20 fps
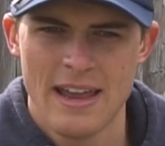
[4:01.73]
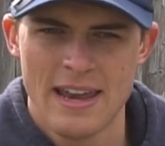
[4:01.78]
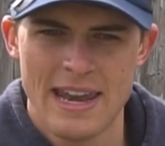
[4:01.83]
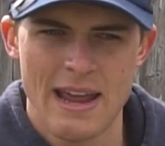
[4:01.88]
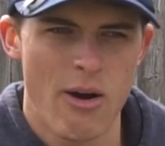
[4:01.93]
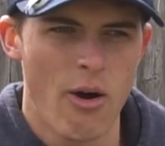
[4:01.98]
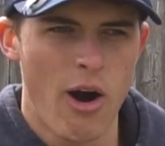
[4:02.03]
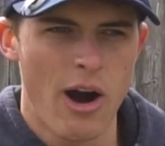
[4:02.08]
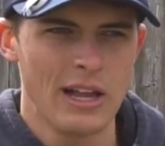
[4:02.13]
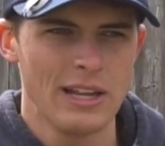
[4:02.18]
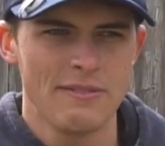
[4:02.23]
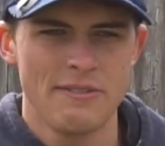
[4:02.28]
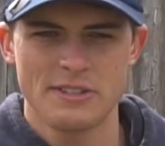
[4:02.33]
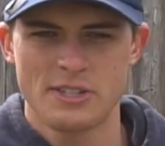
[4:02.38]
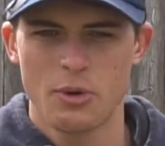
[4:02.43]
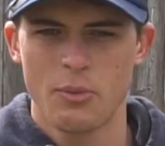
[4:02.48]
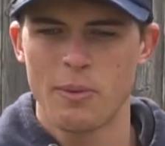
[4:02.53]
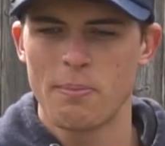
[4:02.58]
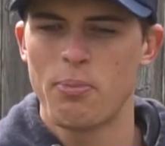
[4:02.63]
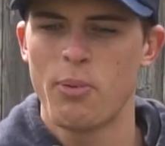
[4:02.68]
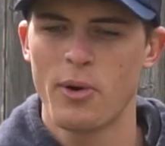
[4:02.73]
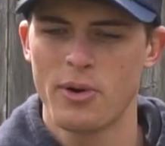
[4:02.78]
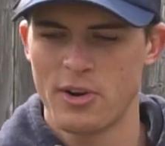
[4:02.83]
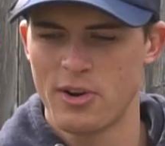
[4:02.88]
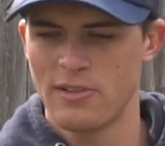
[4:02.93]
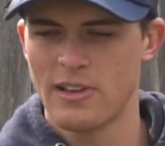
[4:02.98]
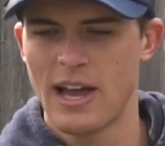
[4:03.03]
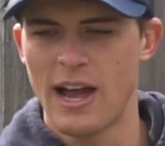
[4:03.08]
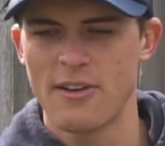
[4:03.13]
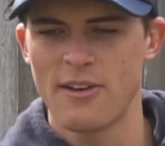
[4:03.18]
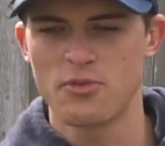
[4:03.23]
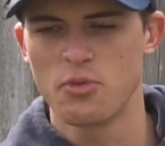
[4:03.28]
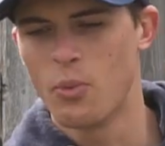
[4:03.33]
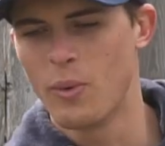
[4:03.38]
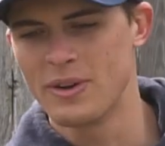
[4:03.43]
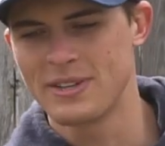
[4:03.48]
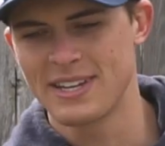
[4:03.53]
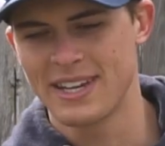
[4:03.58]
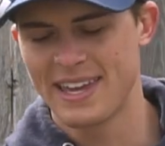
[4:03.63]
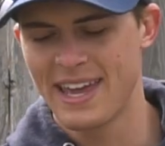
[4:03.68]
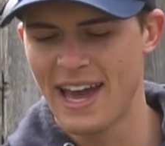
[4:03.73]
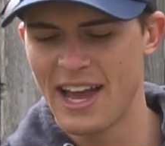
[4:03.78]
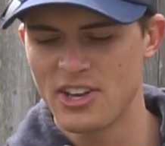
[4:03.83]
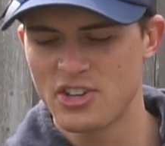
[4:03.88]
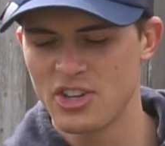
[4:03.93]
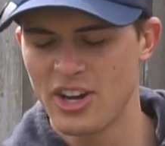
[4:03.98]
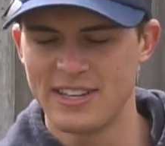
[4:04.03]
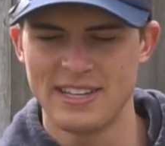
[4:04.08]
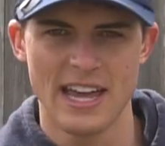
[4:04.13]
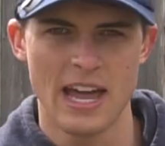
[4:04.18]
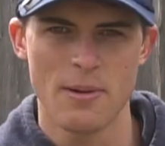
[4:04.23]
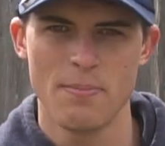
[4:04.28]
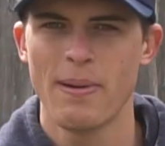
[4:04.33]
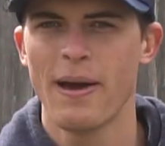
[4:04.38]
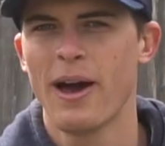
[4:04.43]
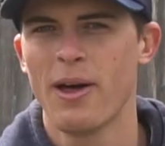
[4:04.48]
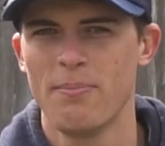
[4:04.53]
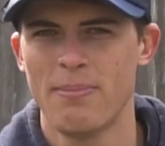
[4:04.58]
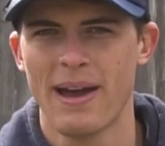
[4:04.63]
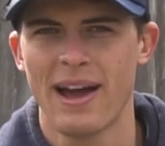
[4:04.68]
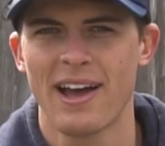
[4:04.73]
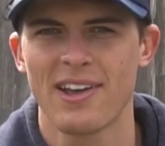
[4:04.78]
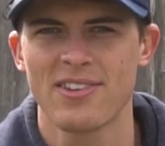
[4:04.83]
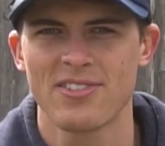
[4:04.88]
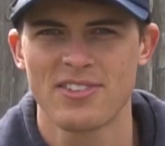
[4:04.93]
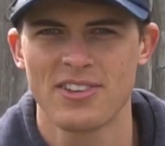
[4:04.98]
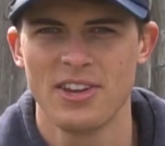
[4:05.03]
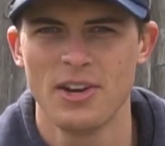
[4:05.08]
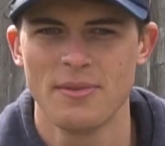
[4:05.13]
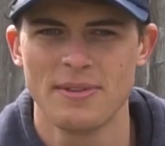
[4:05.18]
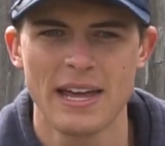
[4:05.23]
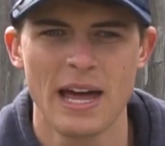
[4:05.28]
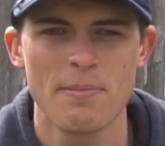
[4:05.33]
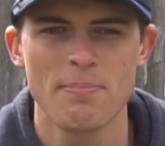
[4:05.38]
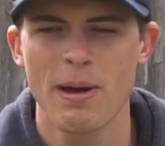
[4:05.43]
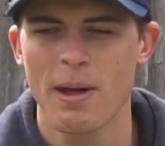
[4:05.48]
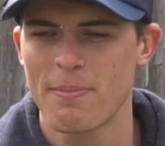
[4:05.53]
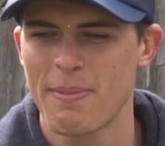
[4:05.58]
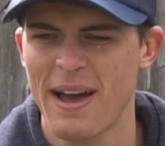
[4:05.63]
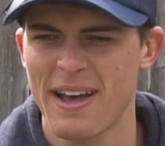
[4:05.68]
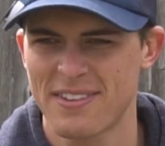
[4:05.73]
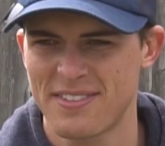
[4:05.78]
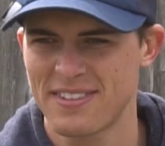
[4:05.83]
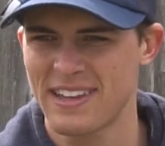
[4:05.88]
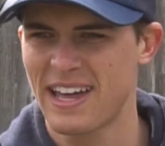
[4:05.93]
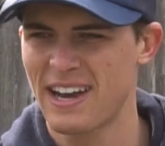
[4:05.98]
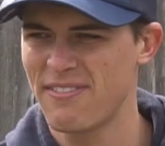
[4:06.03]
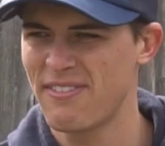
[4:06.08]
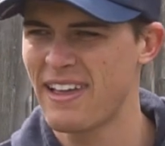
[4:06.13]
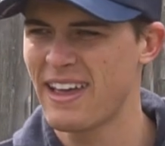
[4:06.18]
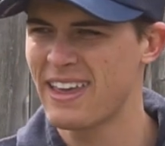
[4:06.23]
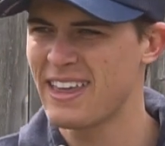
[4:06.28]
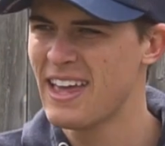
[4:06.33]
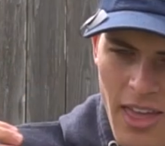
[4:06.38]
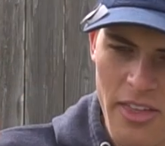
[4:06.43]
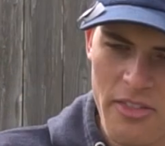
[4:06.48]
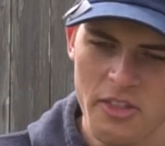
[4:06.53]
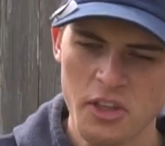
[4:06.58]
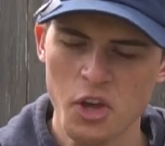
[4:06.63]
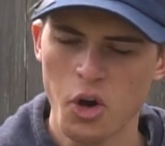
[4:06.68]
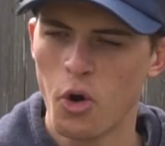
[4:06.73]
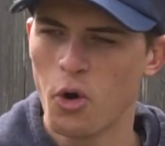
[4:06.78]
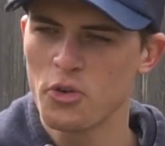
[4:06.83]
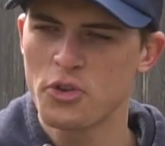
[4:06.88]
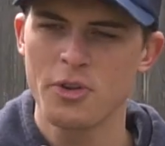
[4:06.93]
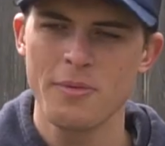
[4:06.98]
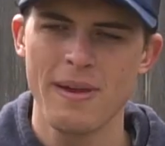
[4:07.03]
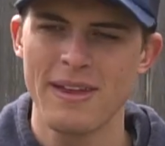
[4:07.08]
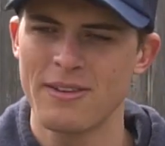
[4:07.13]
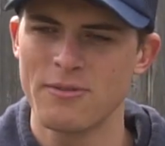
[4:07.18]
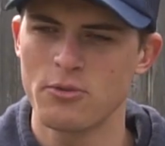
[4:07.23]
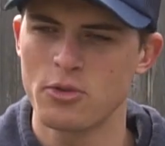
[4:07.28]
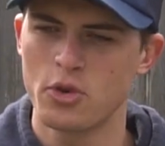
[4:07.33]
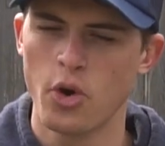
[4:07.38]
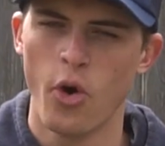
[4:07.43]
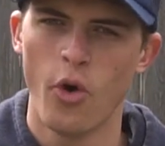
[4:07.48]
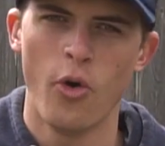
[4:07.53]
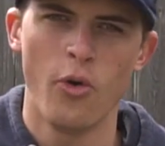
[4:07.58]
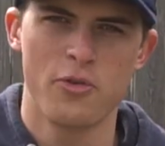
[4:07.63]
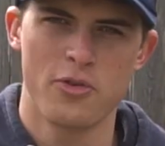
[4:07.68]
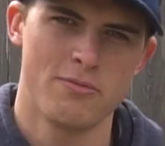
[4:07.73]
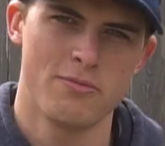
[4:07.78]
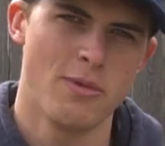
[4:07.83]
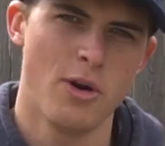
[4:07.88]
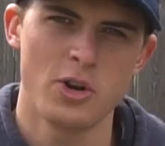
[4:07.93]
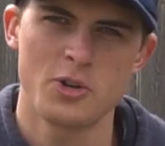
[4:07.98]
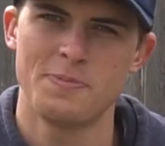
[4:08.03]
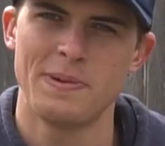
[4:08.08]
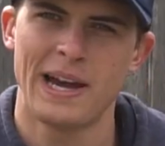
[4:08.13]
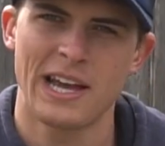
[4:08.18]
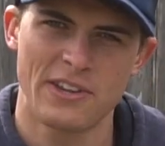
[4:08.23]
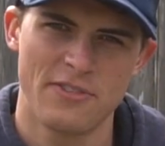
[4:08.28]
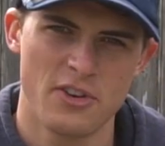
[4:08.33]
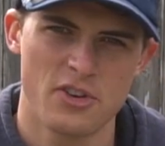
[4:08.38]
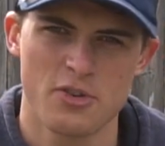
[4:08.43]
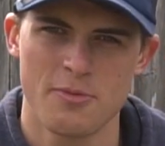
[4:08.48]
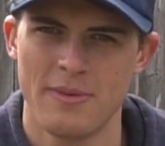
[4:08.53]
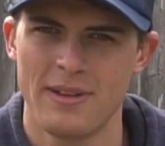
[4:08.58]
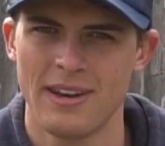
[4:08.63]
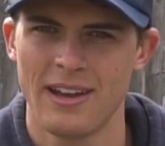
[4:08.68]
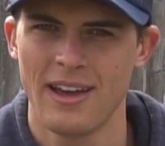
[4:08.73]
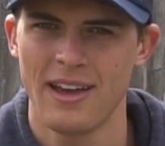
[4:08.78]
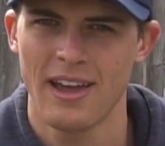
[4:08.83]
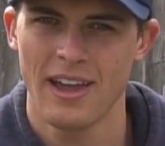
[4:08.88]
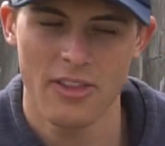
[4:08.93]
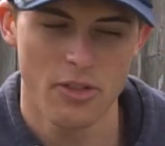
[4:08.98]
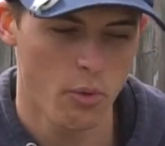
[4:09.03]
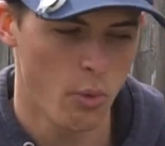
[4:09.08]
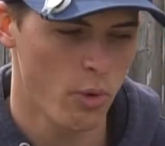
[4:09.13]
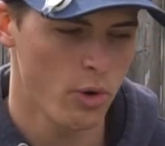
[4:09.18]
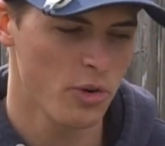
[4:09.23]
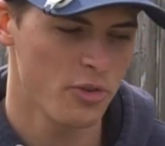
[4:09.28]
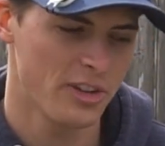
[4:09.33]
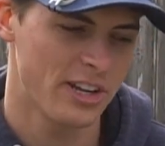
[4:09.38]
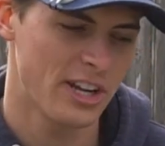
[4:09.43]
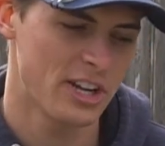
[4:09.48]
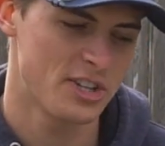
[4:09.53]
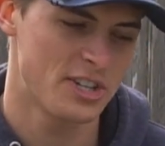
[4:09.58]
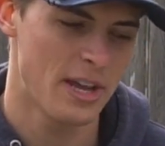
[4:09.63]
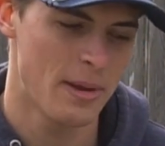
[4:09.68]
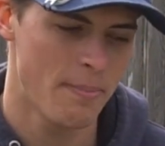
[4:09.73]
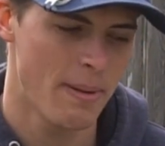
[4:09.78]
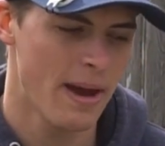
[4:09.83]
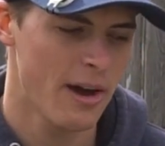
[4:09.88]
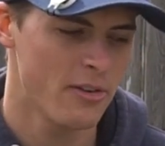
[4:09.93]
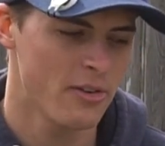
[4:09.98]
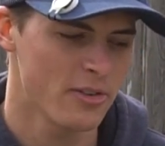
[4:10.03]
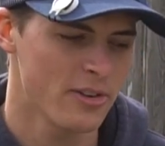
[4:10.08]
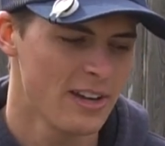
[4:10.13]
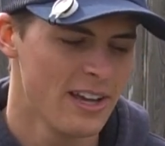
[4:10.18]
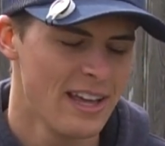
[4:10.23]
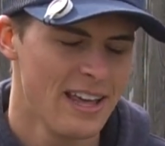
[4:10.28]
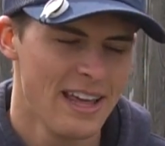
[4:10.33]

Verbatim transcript: Now, all of us at one point in our lives want to catch a 10-pound bass. 10-pound bass is kind of like the ultimate goal for most bass fishermen in the world, to catch a 10-pounder.